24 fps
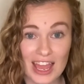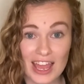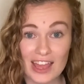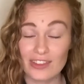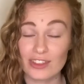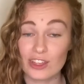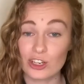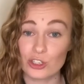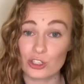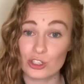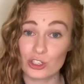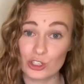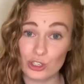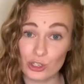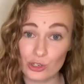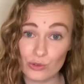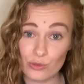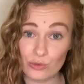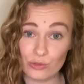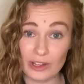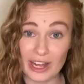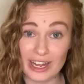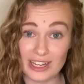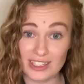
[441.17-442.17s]
There's 2
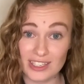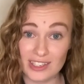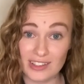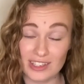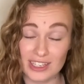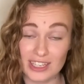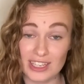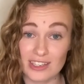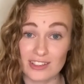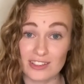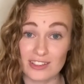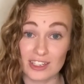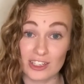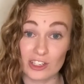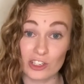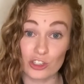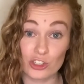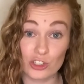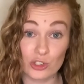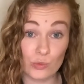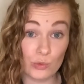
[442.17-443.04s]
flats in the key signature,